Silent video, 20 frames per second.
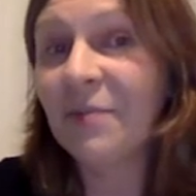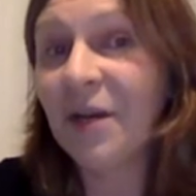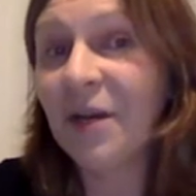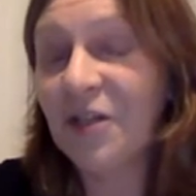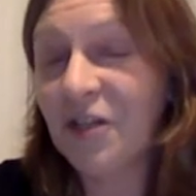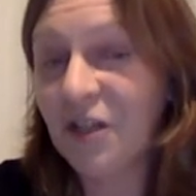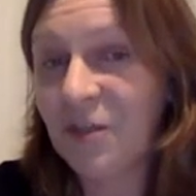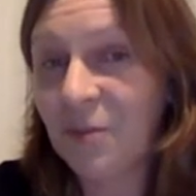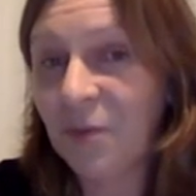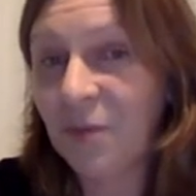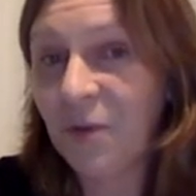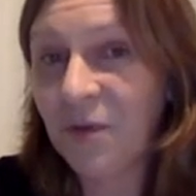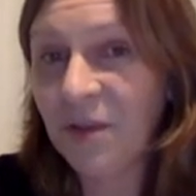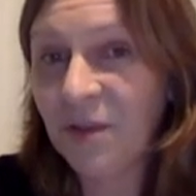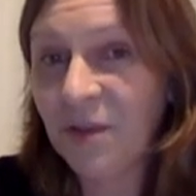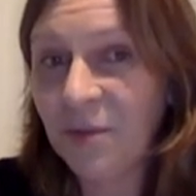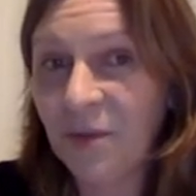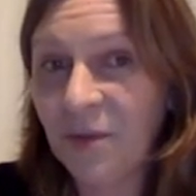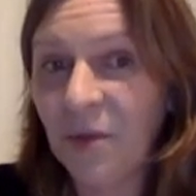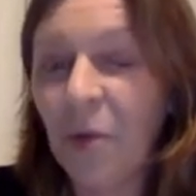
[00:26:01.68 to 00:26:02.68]
much as
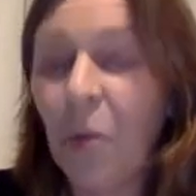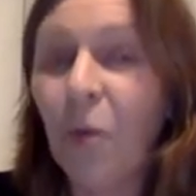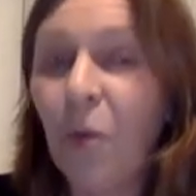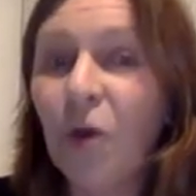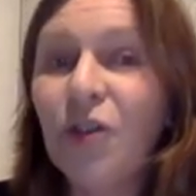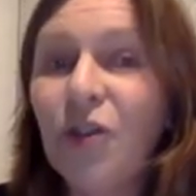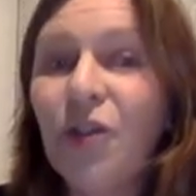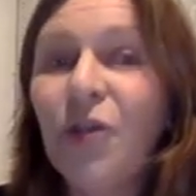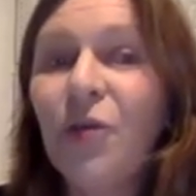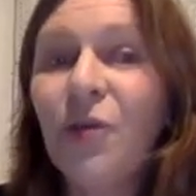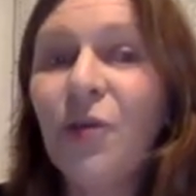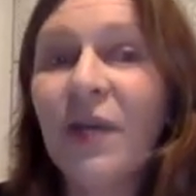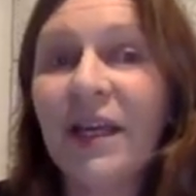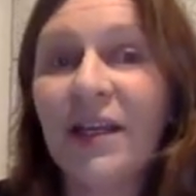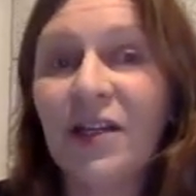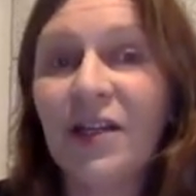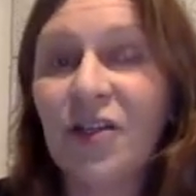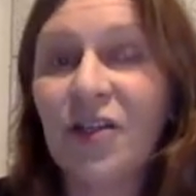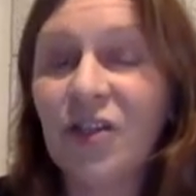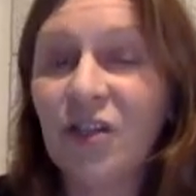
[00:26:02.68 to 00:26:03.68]
possible, what you
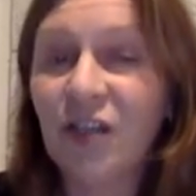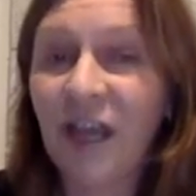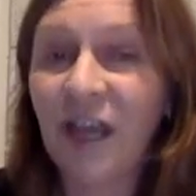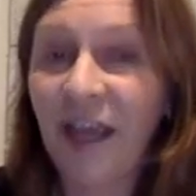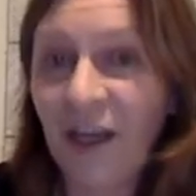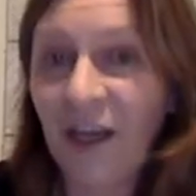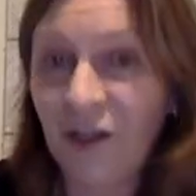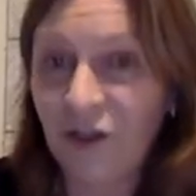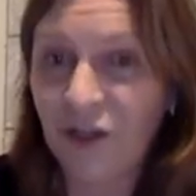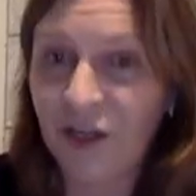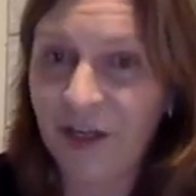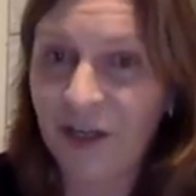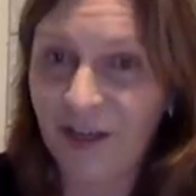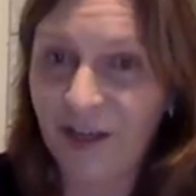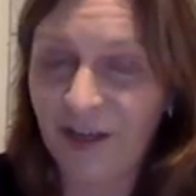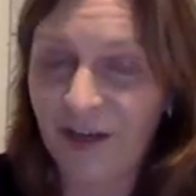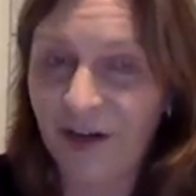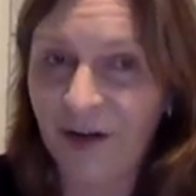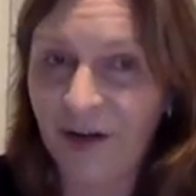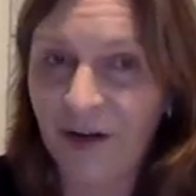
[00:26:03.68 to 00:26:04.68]
can change
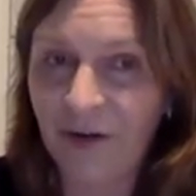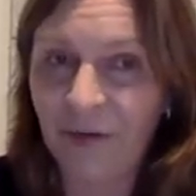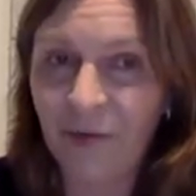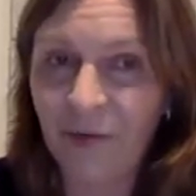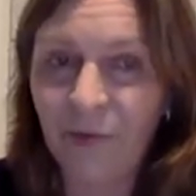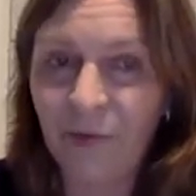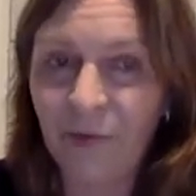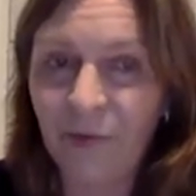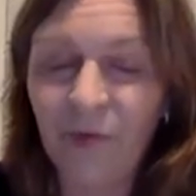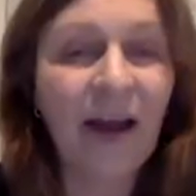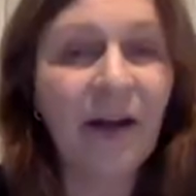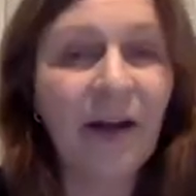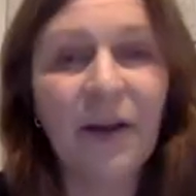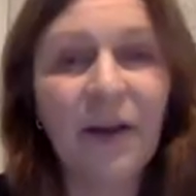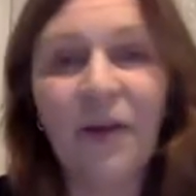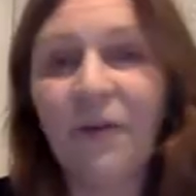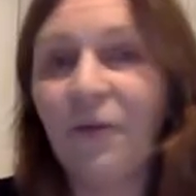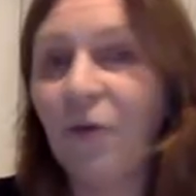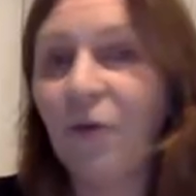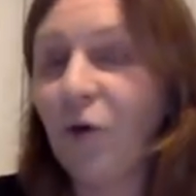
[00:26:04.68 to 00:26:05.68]
here
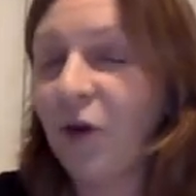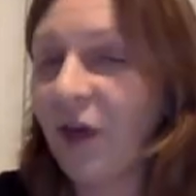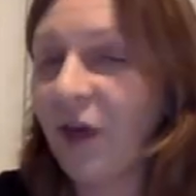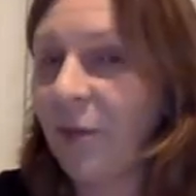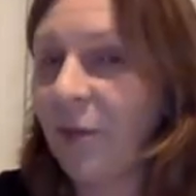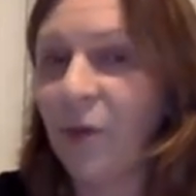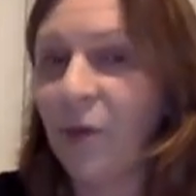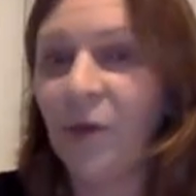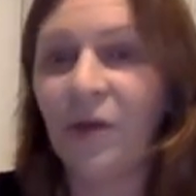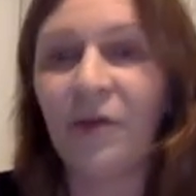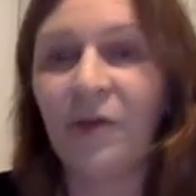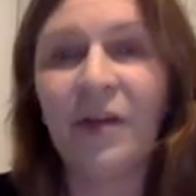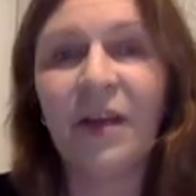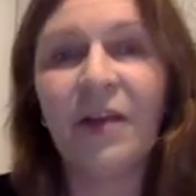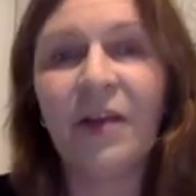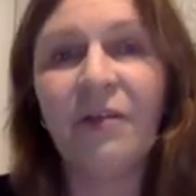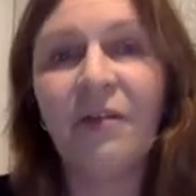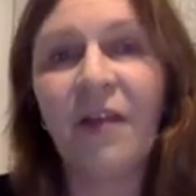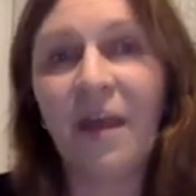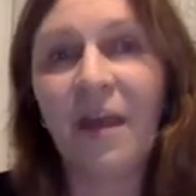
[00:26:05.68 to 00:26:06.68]
regarding
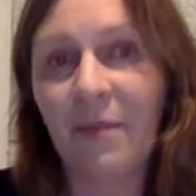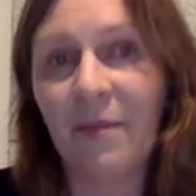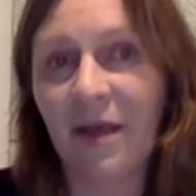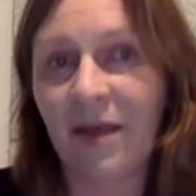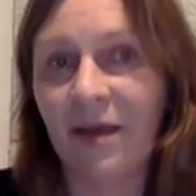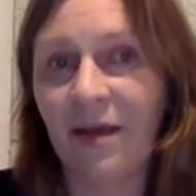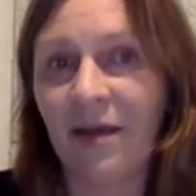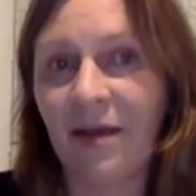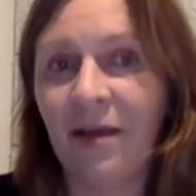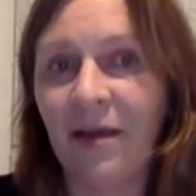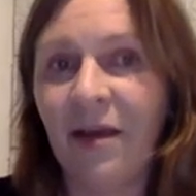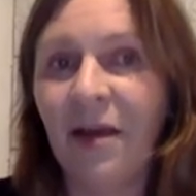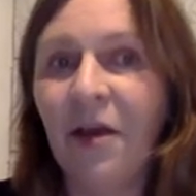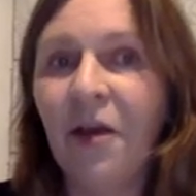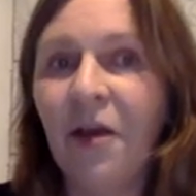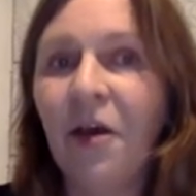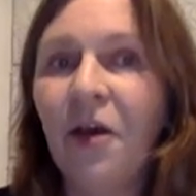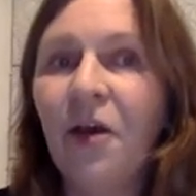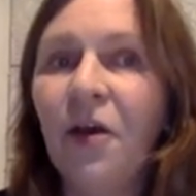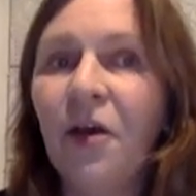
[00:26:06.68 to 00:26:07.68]
vocabulary grammar
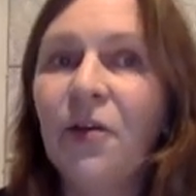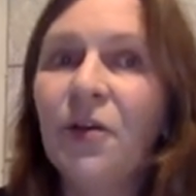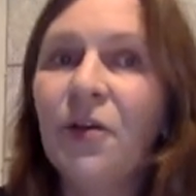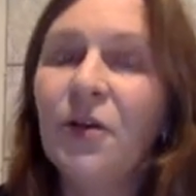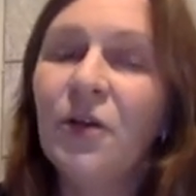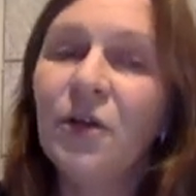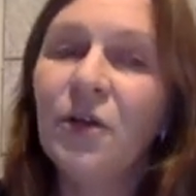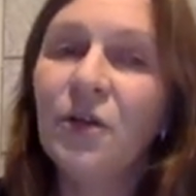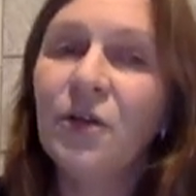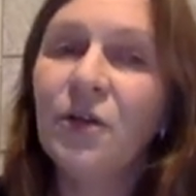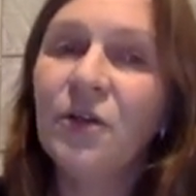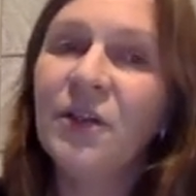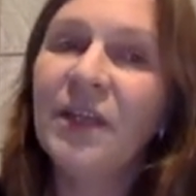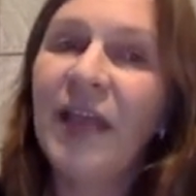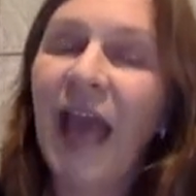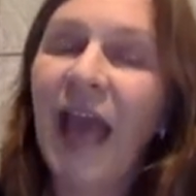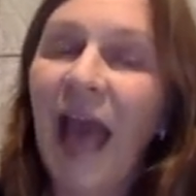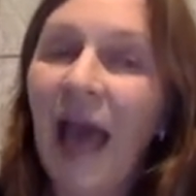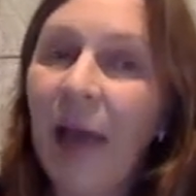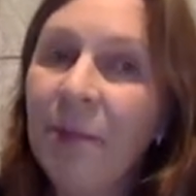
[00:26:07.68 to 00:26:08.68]
to
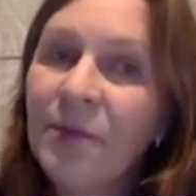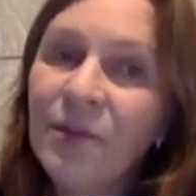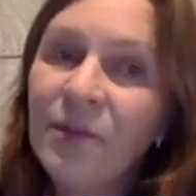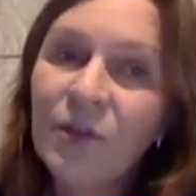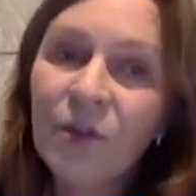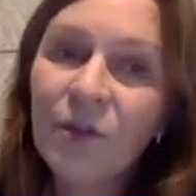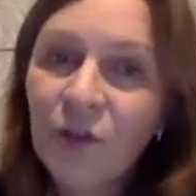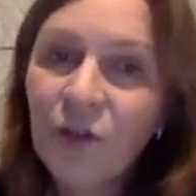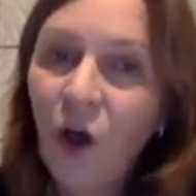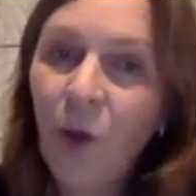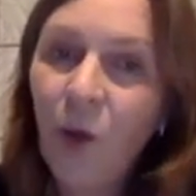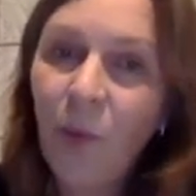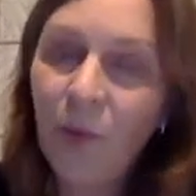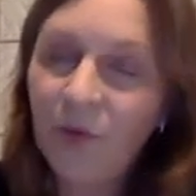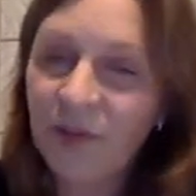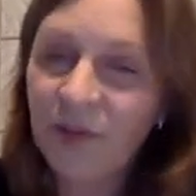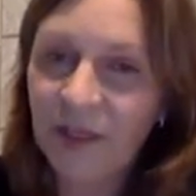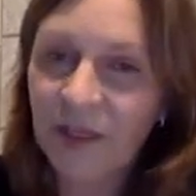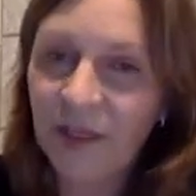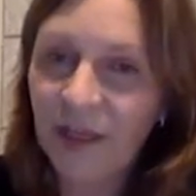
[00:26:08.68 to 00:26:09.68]
the absolute
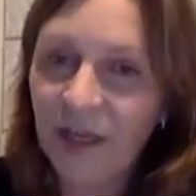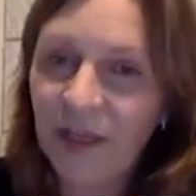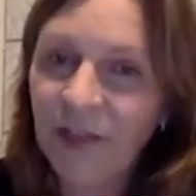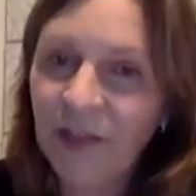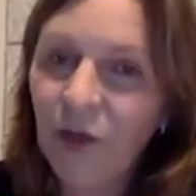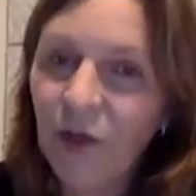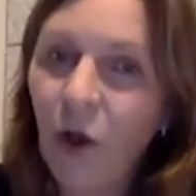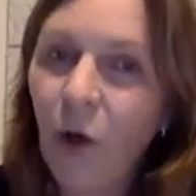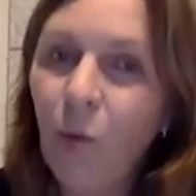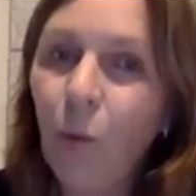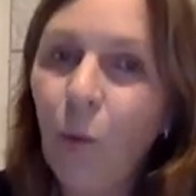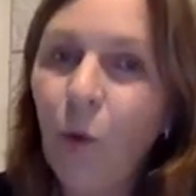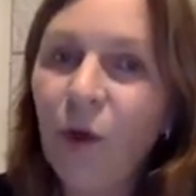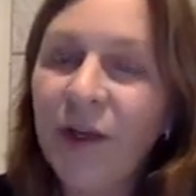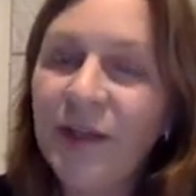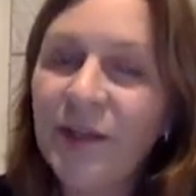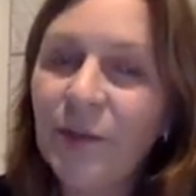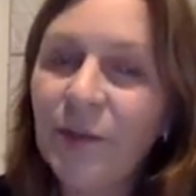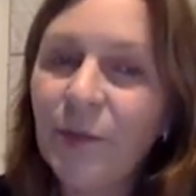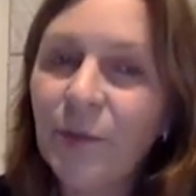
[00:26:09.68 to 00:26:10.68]
opposite of what
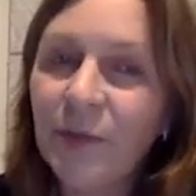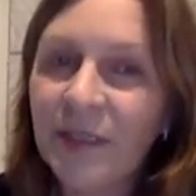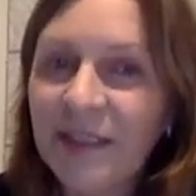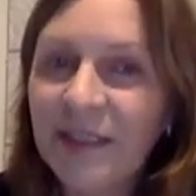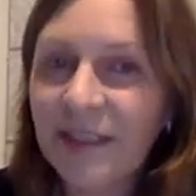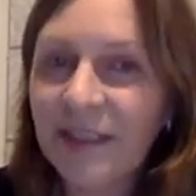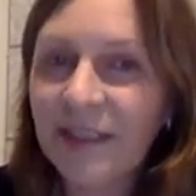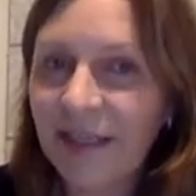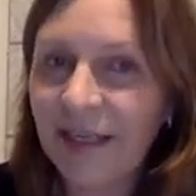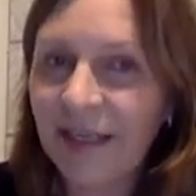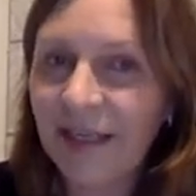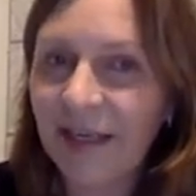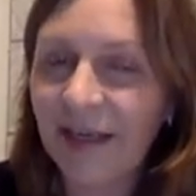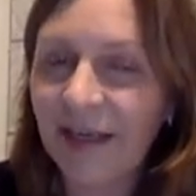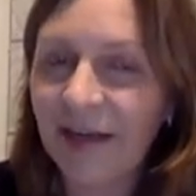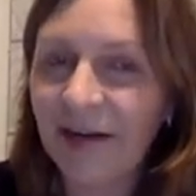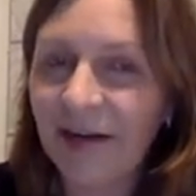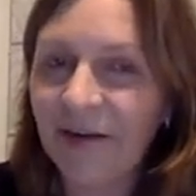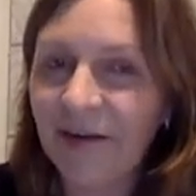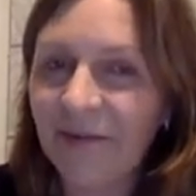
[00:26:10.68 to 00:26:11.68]
is written
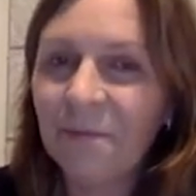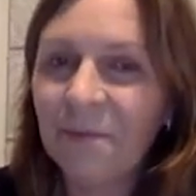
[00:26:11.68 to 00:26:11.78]
here.